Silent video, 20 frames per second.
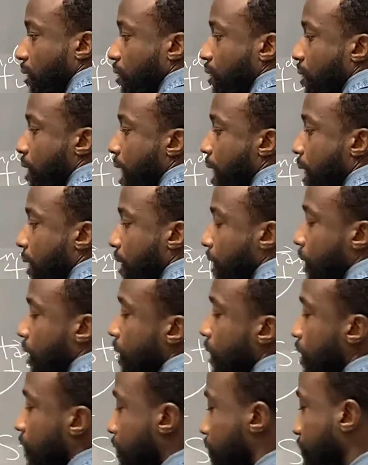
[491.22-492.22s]
right?
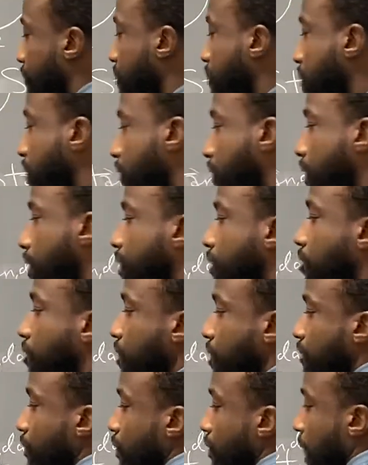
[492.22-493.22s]
First thing you want to do
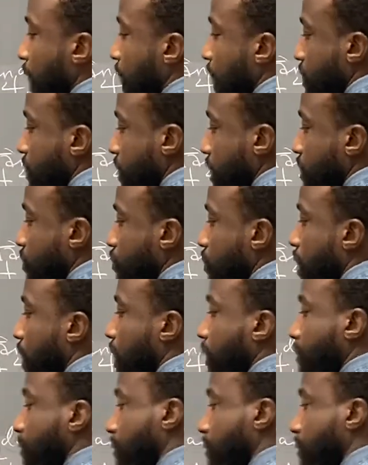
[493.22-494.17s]
is move the X. That's one.